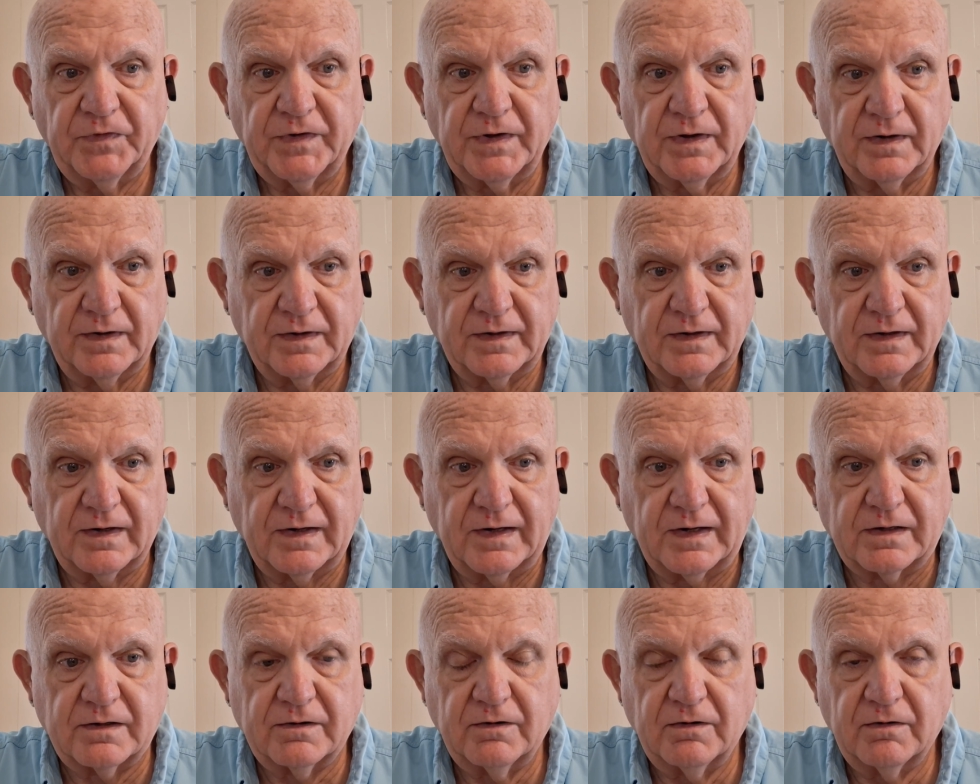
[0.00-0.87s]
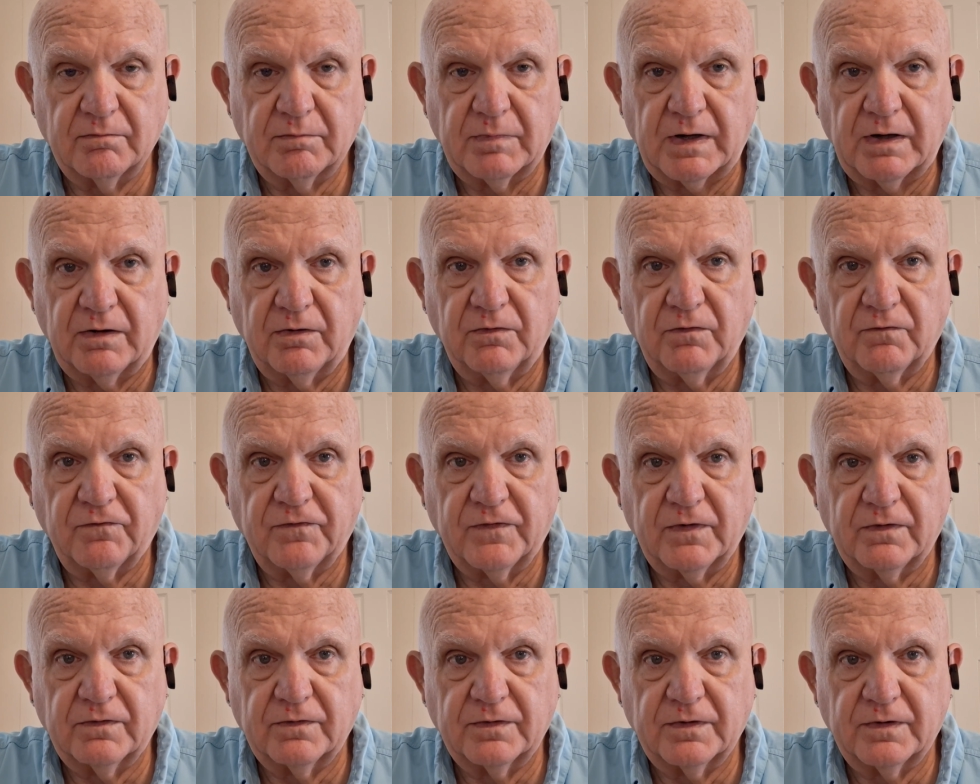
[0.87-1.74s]
until I turned my old
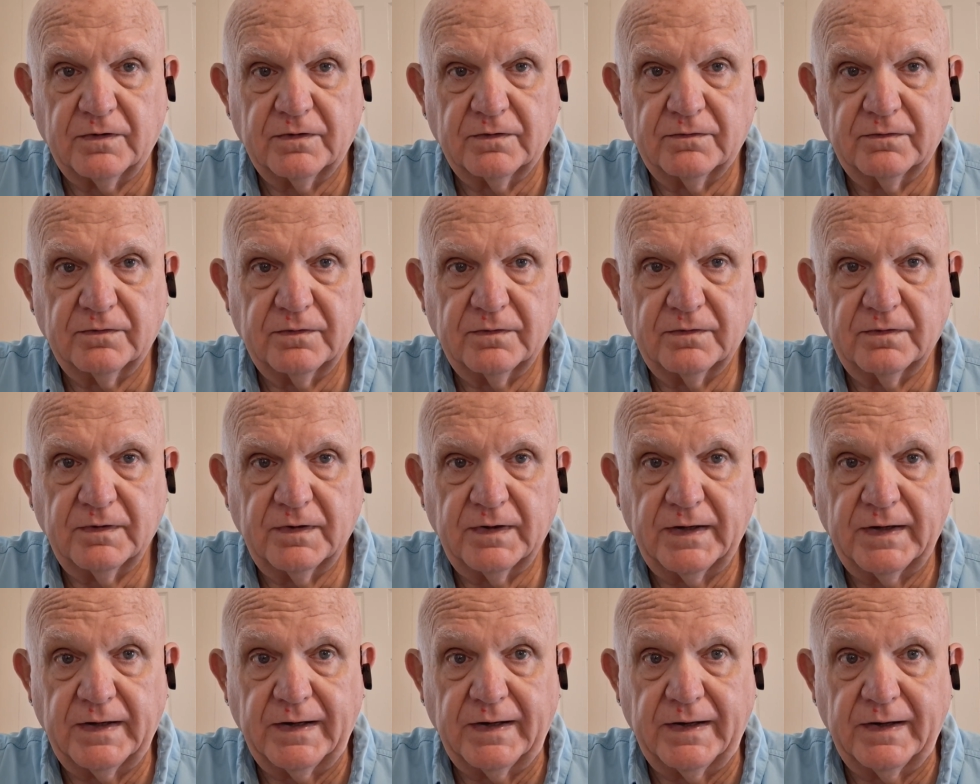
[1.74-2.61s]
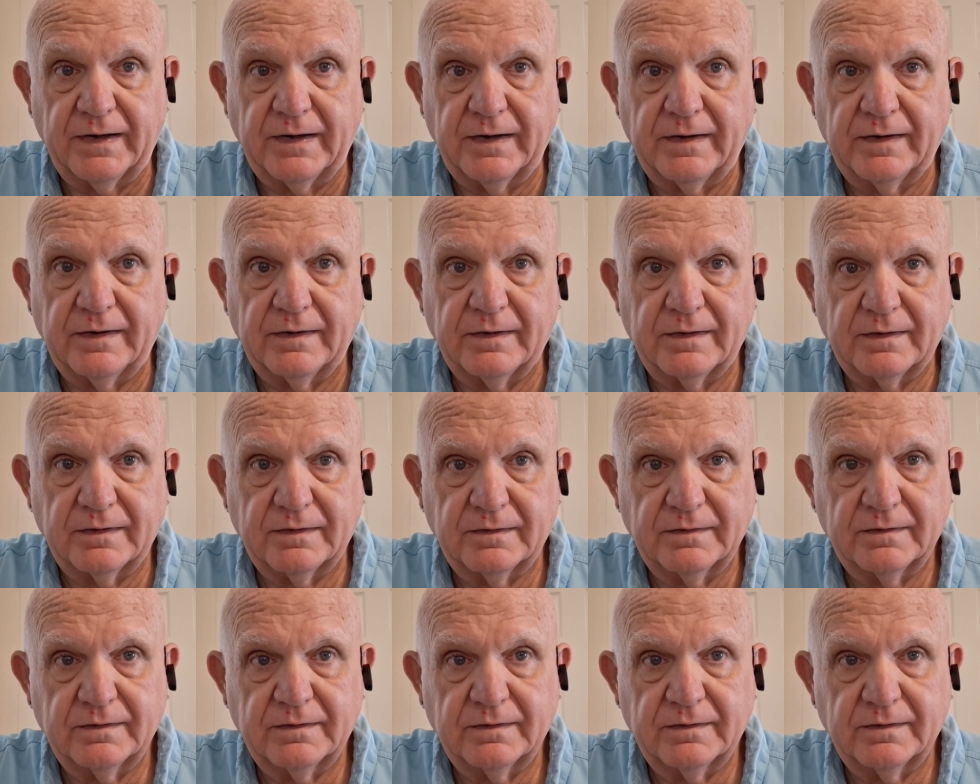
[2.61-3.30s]
phone on and